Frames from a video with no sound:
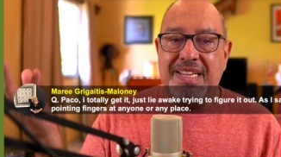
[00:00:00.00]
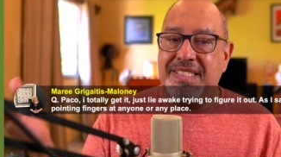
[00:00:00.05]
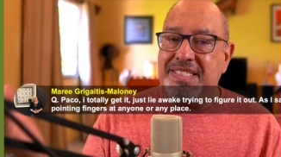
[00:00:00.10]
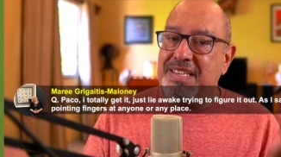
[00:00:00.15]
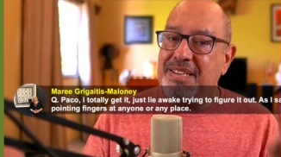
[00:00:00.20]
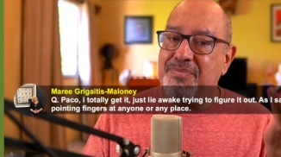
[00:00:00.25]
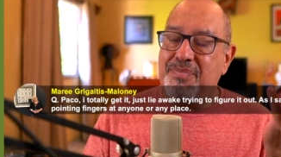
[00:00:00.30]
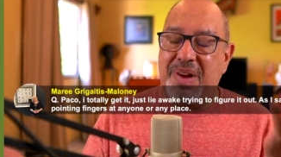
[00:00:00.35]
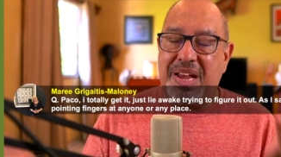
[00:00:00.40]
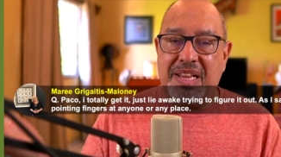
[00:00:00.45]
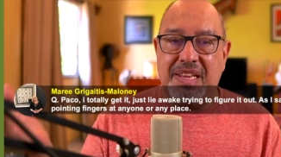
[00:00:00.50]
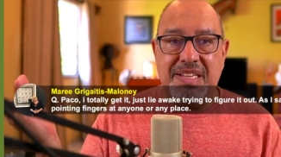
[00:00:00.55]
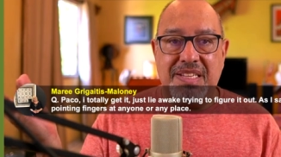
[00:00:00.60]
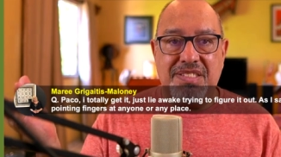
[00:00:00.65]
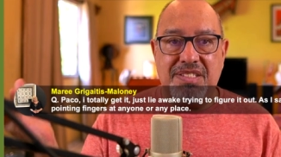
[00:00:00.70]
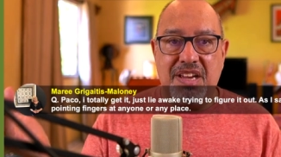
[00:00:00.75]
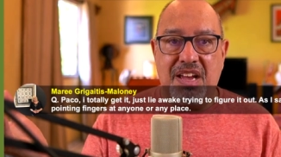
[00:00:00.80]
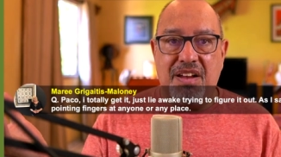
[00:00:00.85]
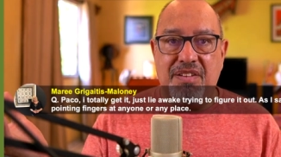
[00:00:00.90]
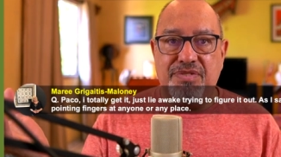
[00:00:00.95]
it's a
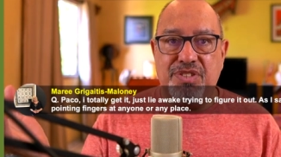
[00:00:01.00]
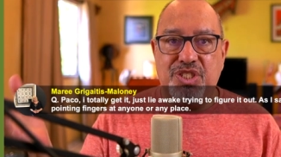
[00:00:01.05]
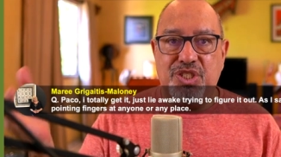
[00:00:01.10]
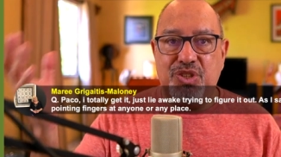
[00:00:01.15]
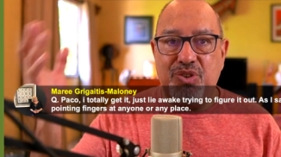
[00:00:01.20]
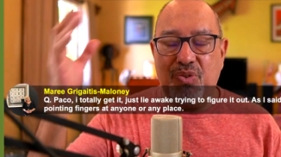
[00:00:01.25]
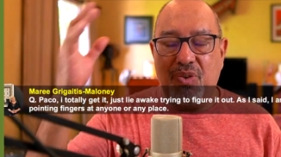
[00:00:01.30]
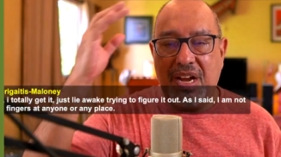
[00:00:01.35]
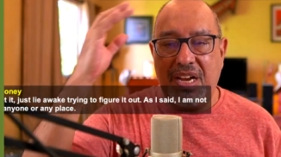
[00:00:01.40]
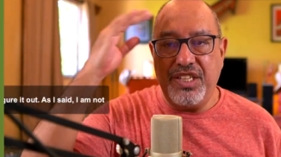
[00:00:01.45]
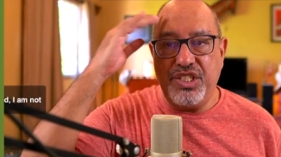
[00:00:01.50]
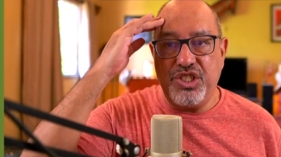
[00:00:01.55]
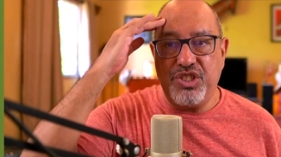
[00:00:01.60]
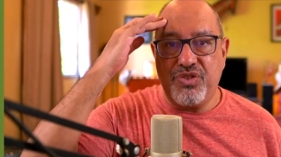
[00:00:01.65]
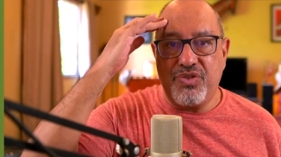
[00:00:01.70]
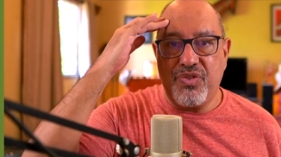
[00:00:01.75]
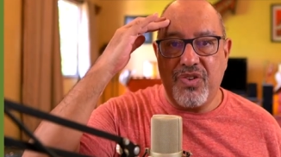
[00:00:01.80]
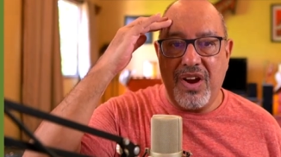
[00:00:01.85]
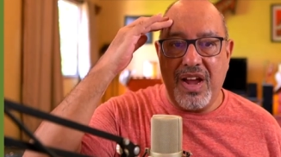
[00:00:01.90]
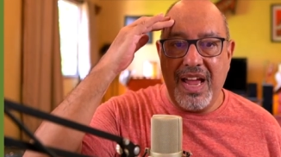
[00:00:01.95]
balance of do I
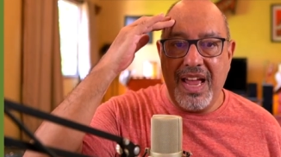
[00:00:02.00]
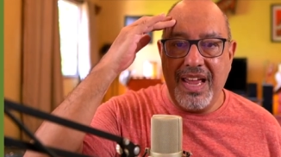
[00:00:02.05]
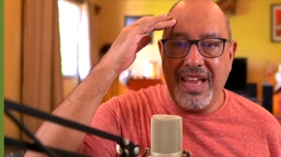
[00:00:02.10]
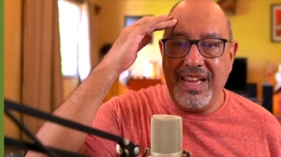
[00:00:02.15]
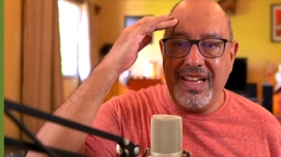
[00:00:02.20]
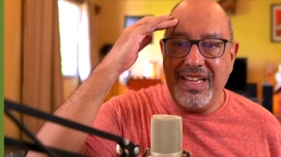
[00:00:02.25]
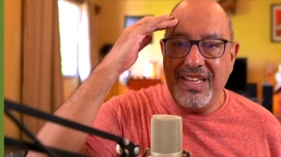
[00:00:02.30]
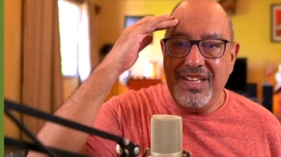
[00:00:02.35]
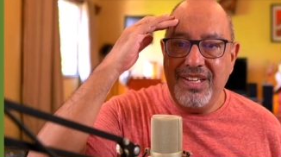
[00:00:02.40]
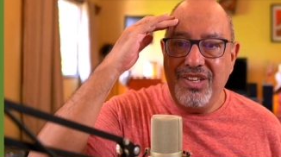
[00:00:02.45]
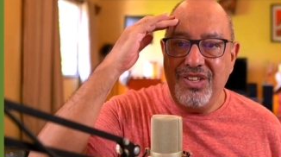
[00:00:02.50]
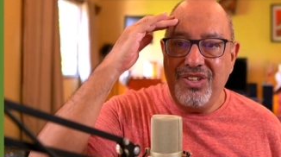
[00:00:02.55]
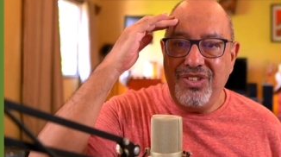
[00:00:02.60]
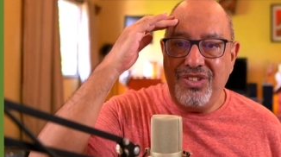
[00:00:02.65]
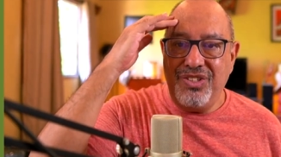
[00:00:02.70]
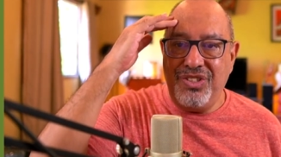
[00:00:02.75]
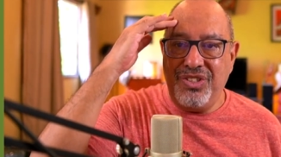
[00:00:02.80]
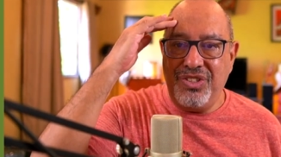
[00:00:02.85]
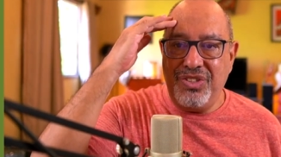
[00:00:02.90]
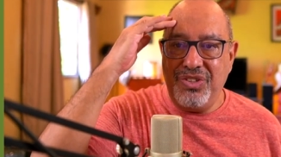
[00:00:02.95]
try
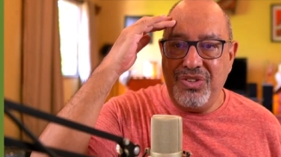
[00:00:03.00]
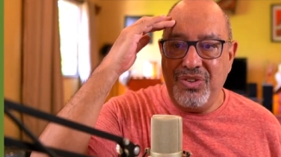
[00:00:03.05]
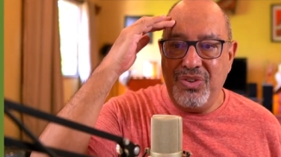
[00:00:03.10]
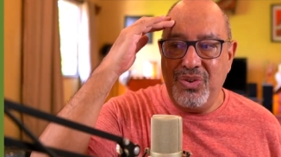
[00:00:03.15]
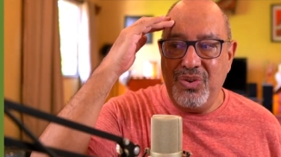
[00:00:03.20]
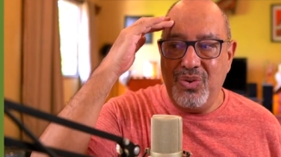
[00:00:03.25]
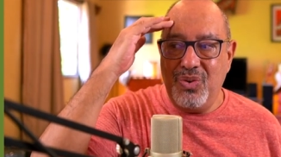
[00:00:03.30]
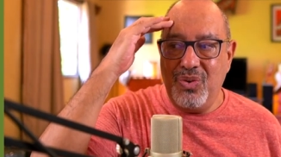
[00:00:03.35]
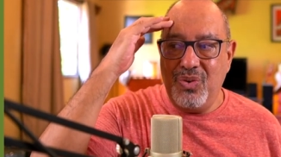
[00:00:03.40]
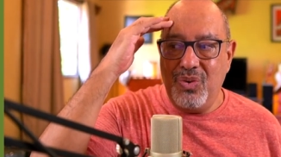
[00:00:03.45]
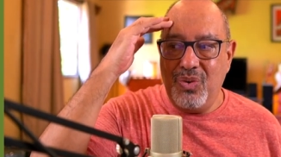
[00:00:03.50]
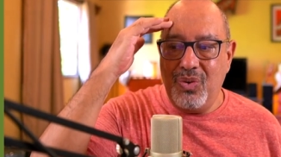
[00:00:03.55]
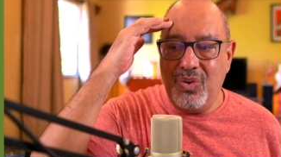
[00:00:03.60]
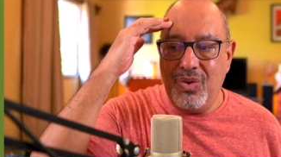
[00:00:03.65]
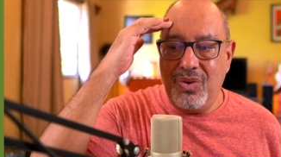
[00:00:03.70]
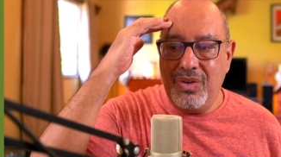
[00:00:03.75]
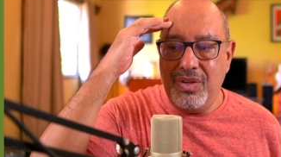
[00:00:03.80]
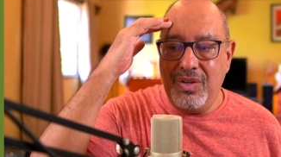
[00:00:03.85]
to